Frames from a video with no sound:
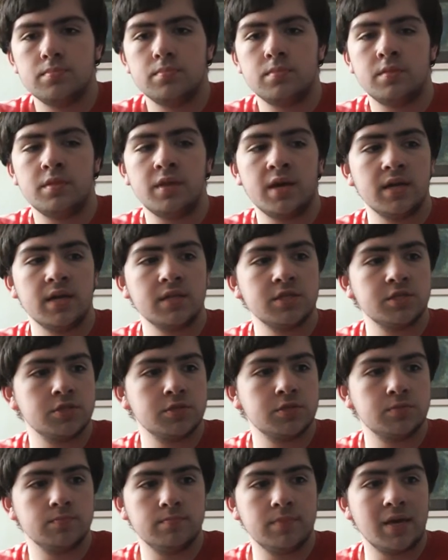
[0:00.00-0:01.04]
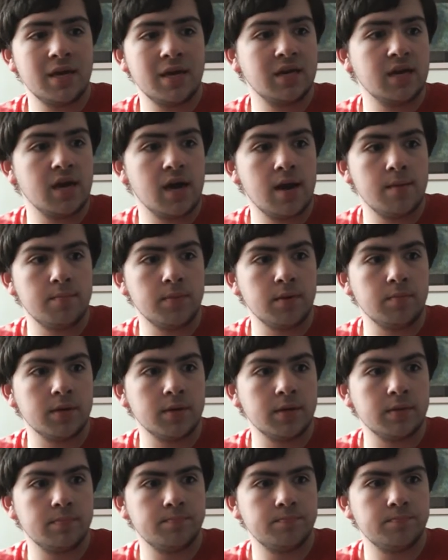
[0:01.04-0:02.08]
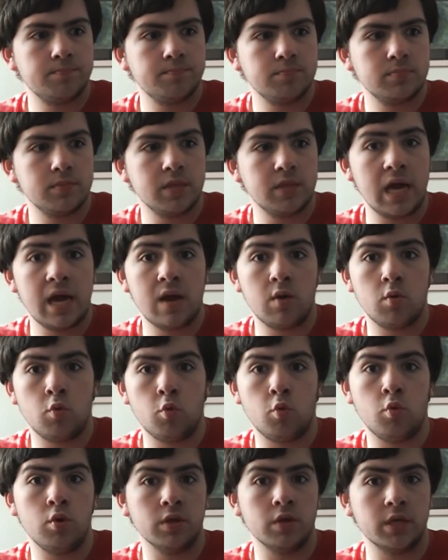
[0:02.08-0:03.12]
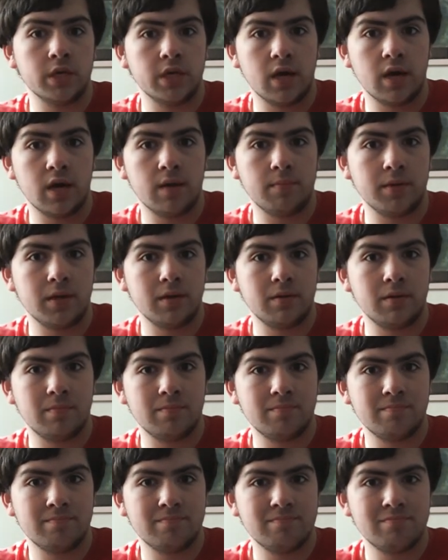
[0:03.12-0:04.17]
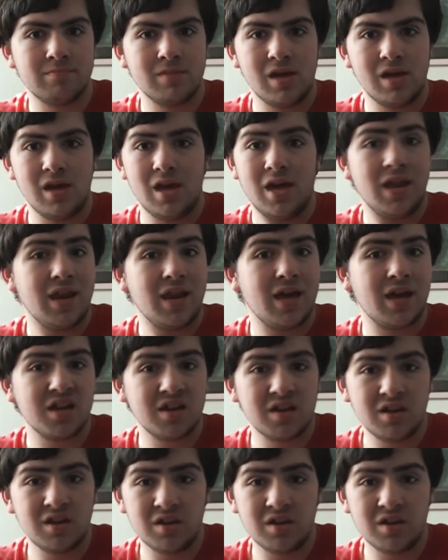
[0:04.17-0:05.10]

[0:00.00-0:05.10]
that got me, man. That really got me. And I